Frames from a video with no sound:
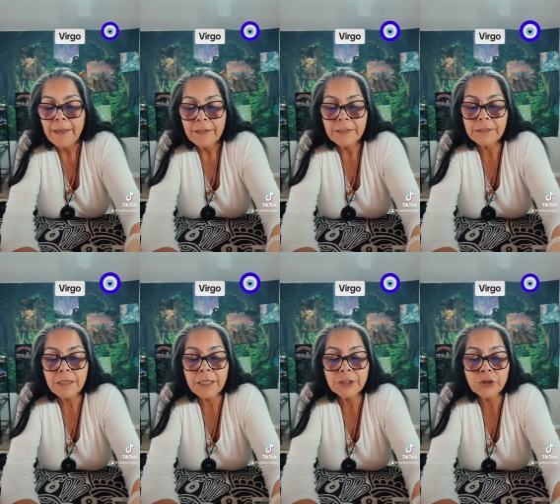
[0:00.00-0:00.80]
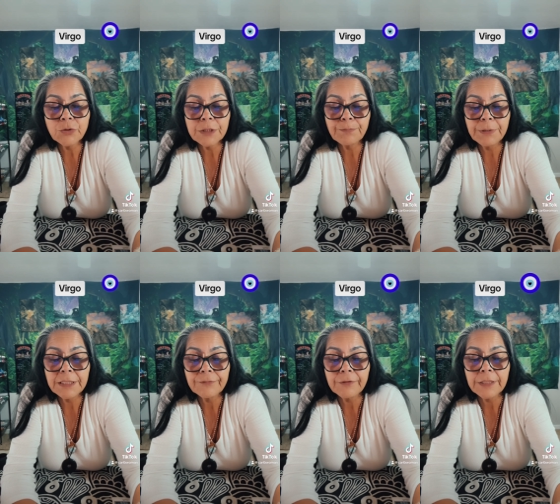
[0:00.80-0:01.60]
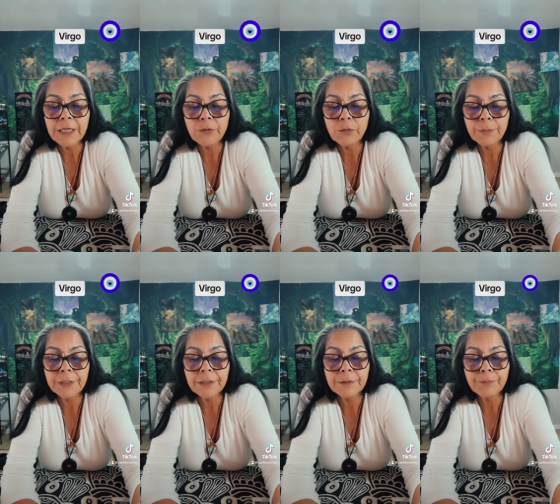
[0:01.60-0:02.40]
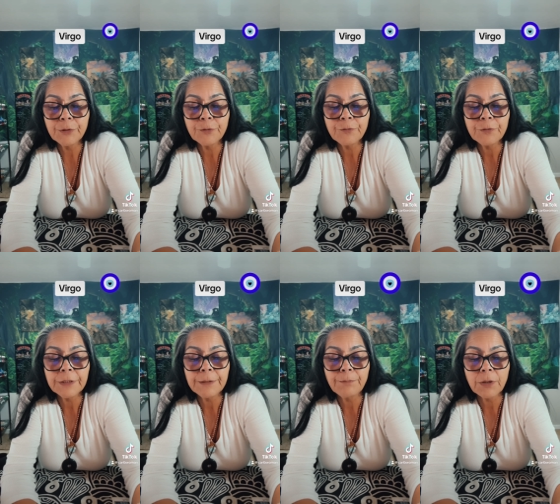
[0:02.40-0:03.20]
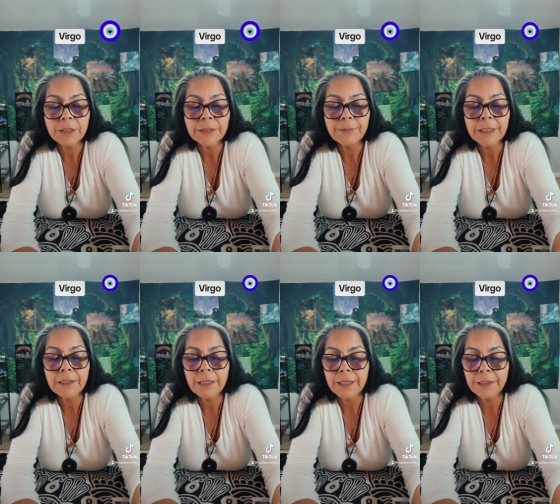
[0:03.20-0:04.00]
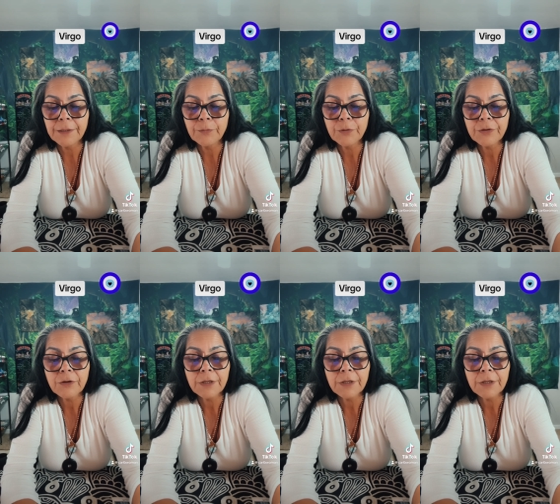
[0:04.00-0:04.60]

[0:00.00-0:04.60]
This card shows a peaceful young woman in a beautifully blossoming garden with